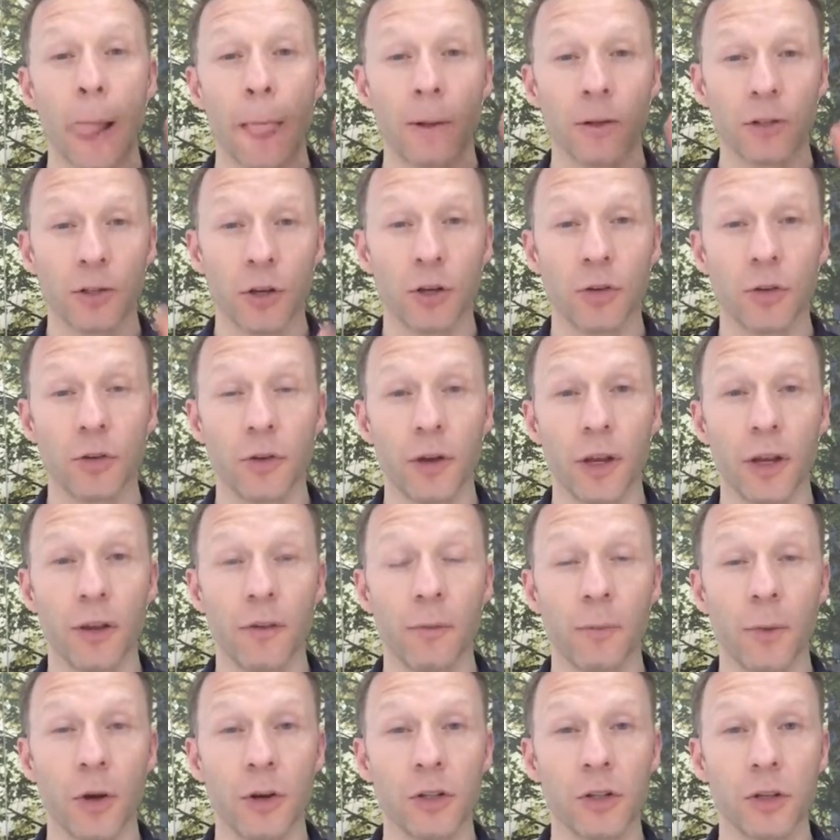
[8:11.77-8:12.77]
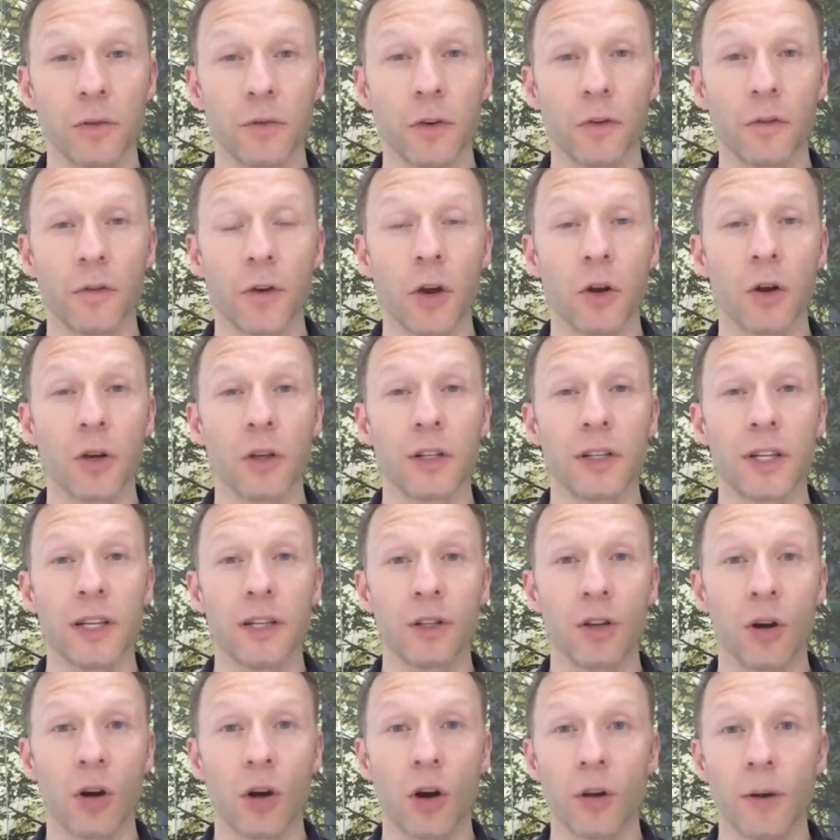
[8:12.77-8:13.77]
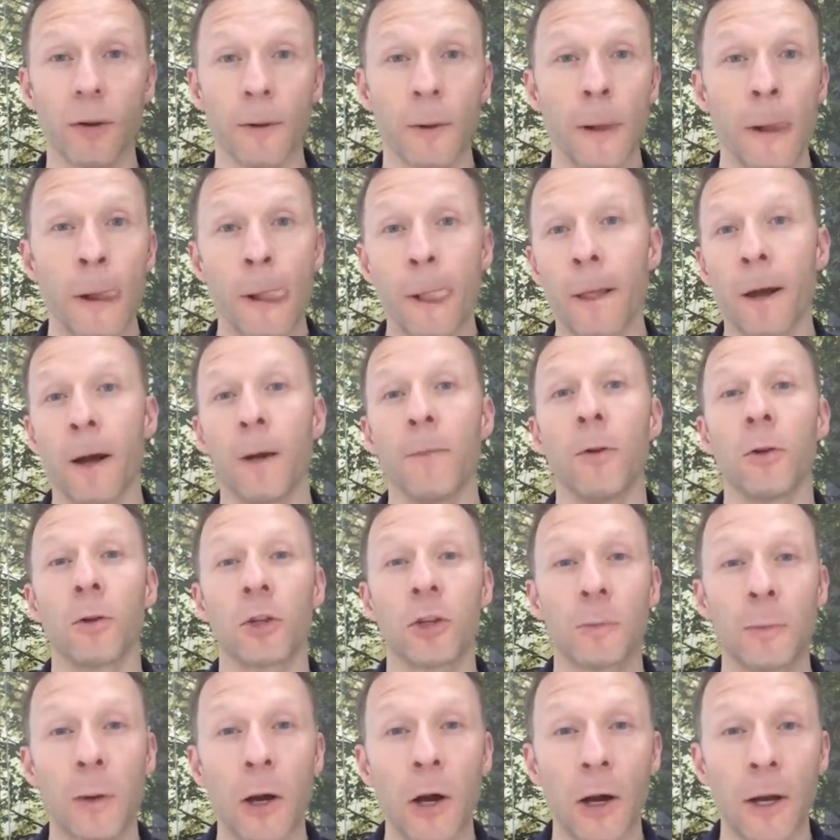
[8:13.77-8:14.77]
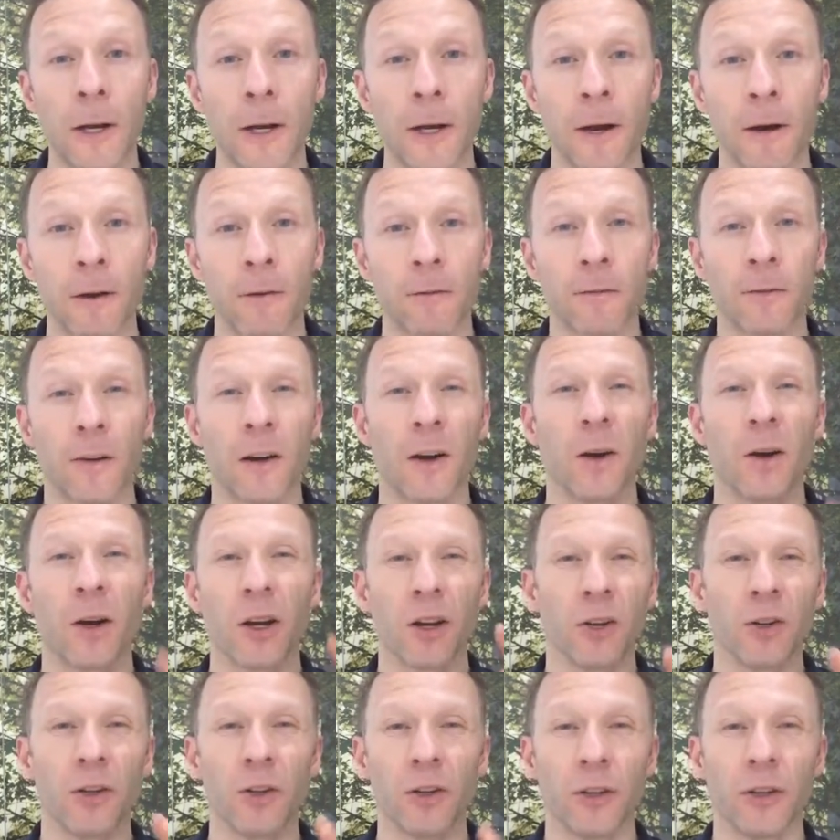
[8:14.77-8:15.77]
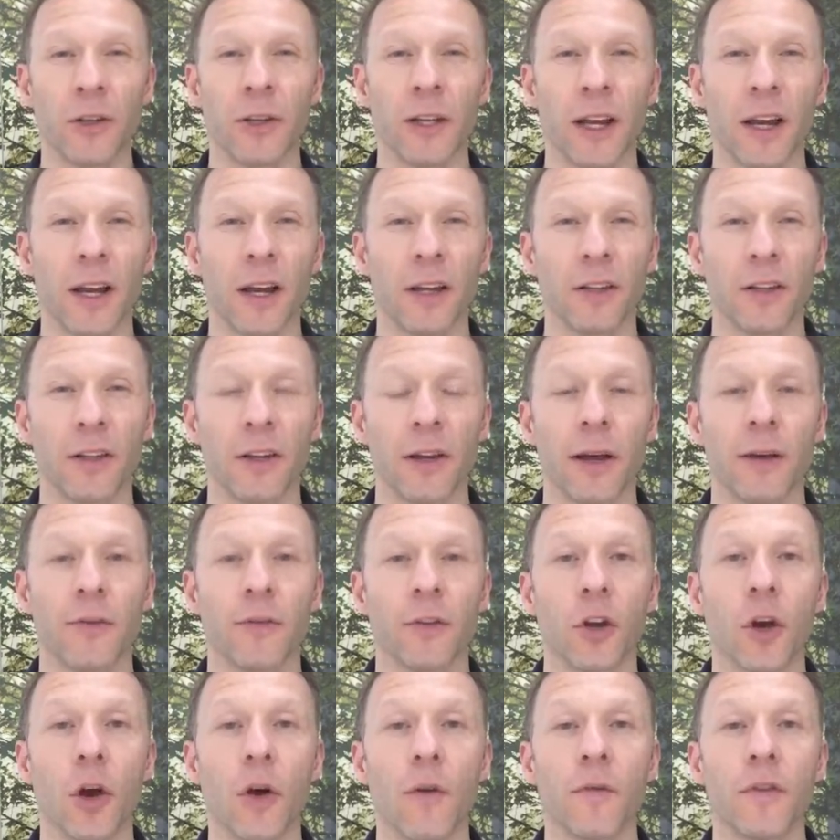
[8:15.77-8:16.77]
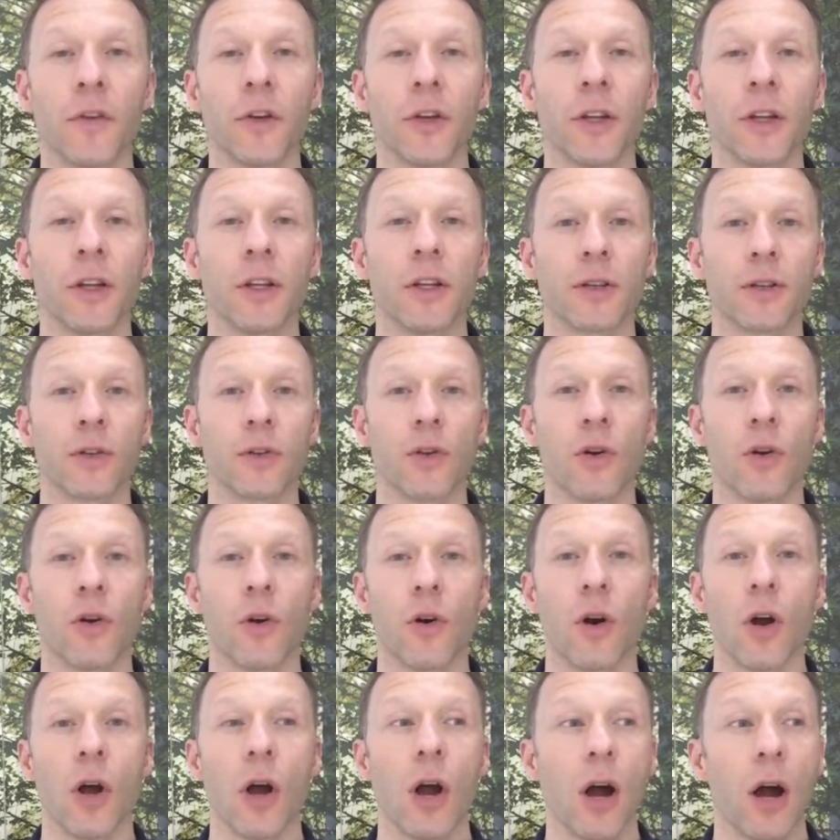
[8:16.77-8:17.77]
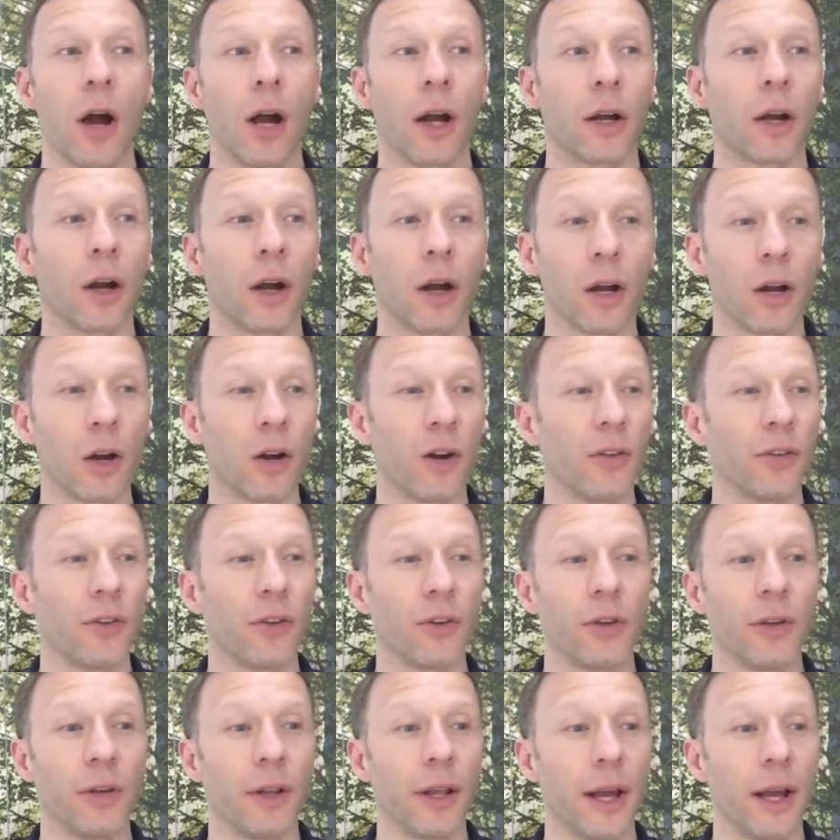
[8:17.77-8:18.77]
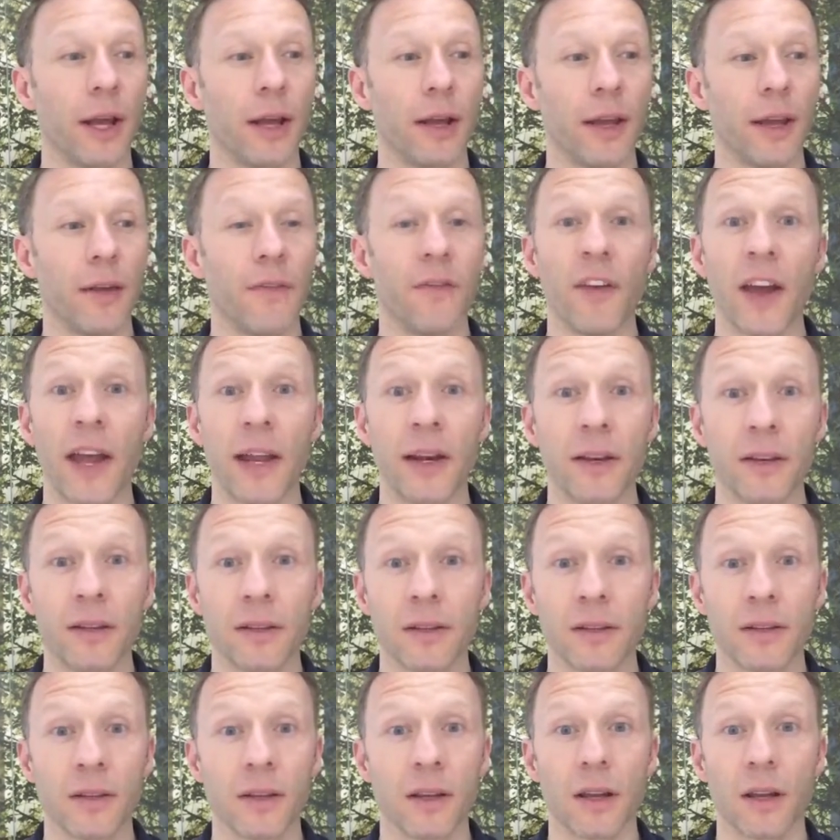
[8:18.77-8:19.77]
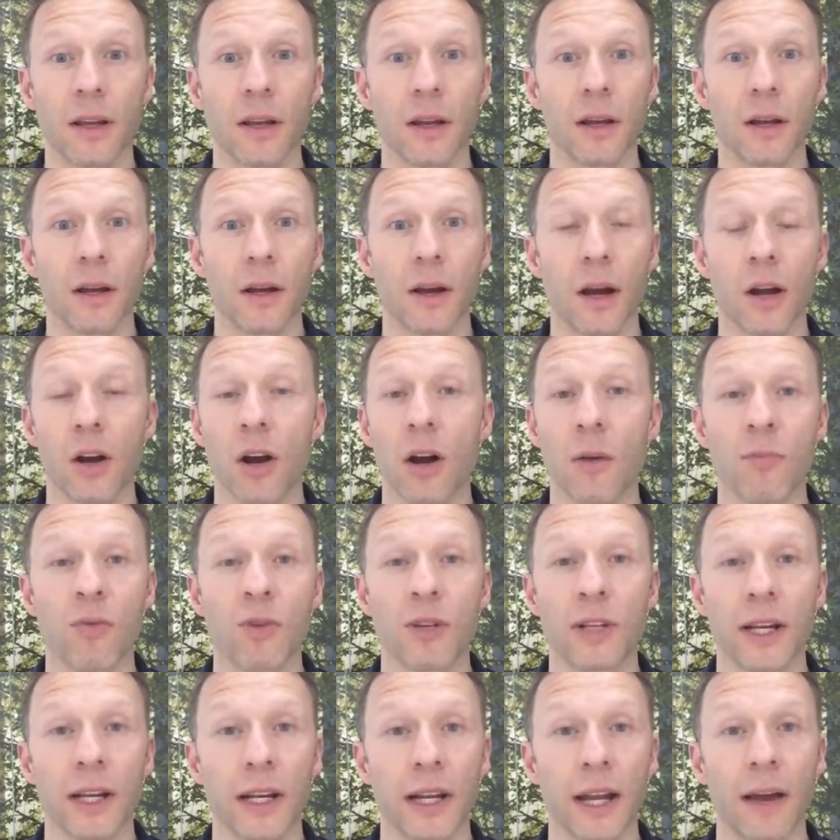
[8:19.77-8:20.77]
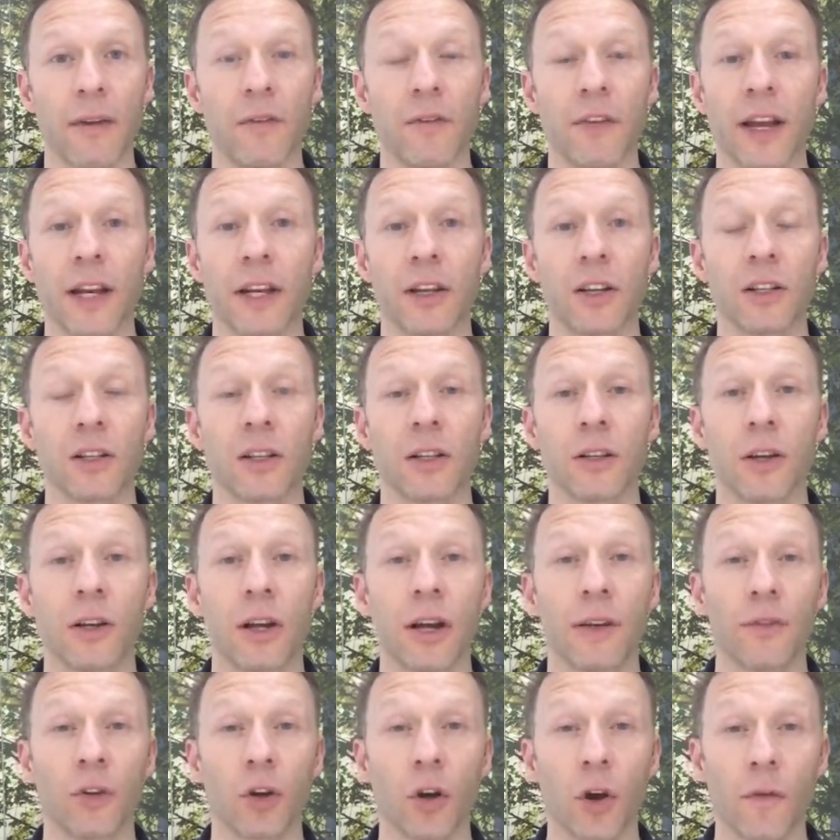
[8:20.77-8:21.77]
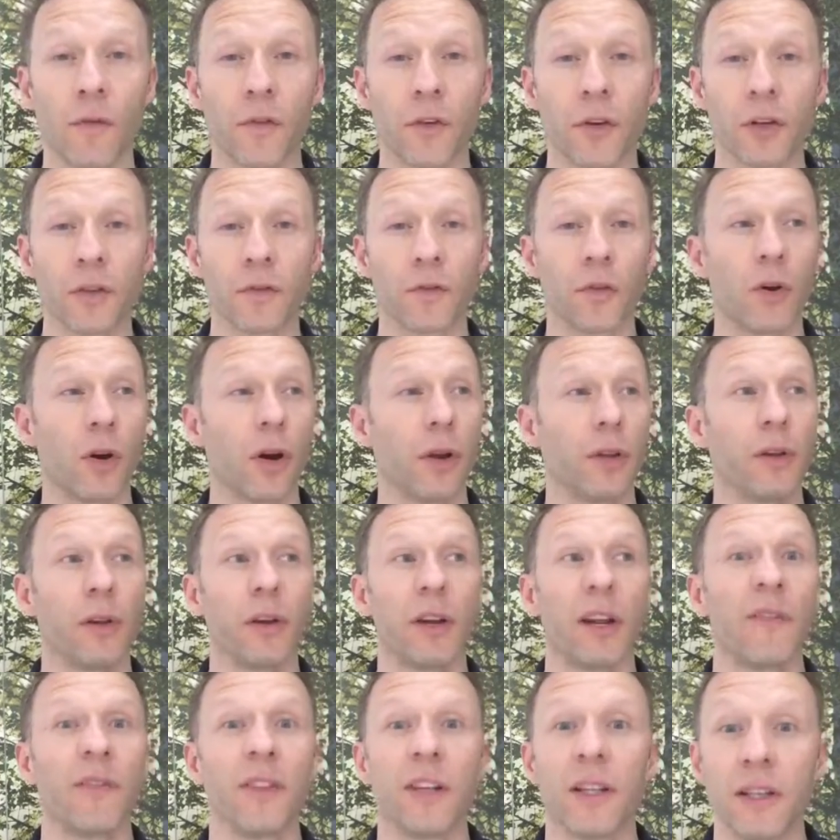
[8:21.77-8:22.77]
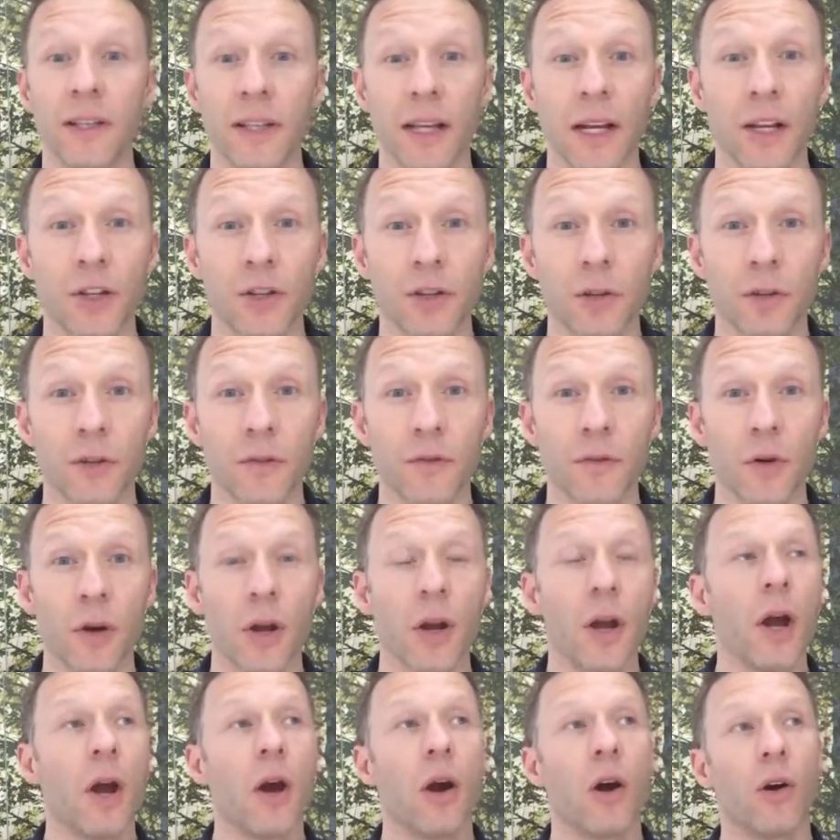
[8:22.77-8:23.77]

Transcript: So if most of your focus is on, I'm not smart enough, oh, I couldn't do that, I don't have the confidence, or I can't do that event, I can't present at that event because I don't have the confidence for it, or I don't have the intelligence for it,